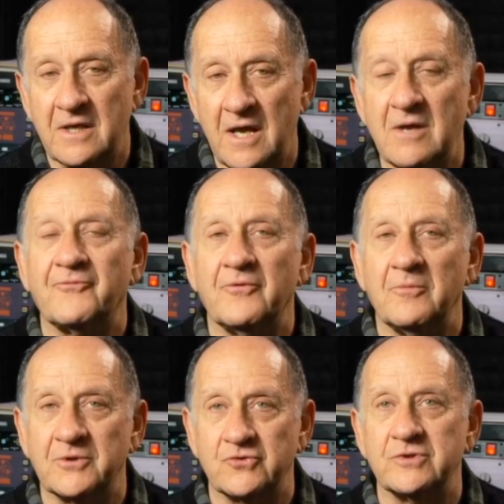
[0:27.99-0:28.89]
came
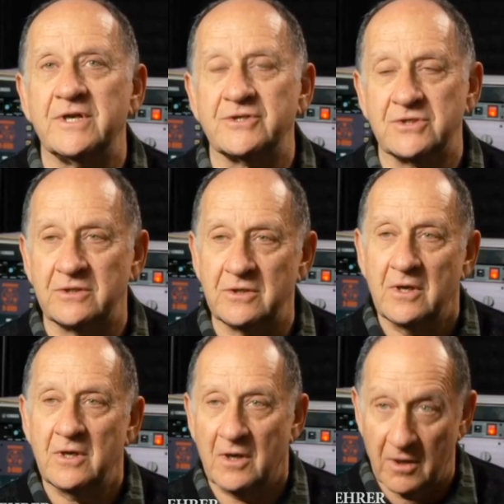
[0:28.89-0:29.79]
from a tradition
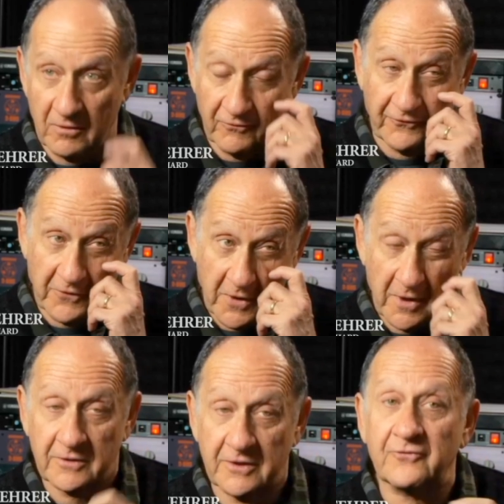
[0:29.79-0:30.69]
of
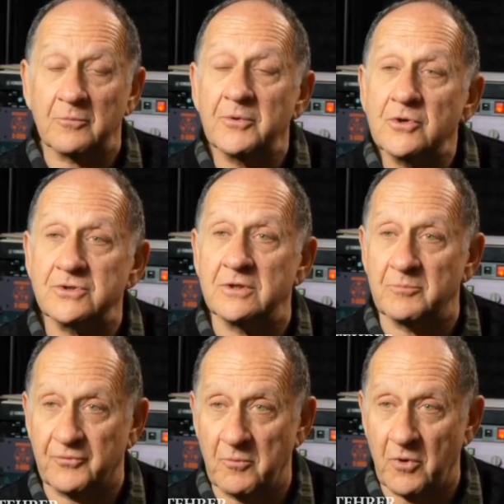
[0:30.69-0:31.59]
distribution
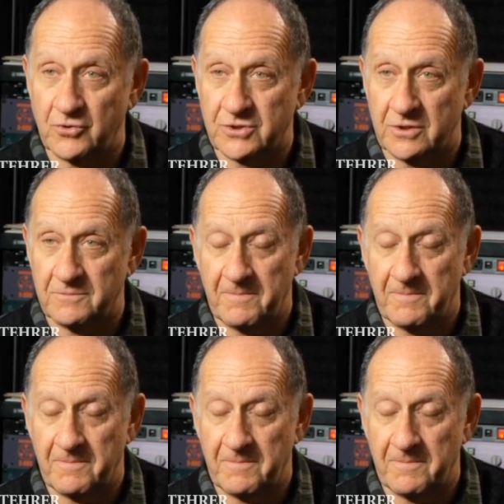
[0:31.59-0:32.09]
and promotion.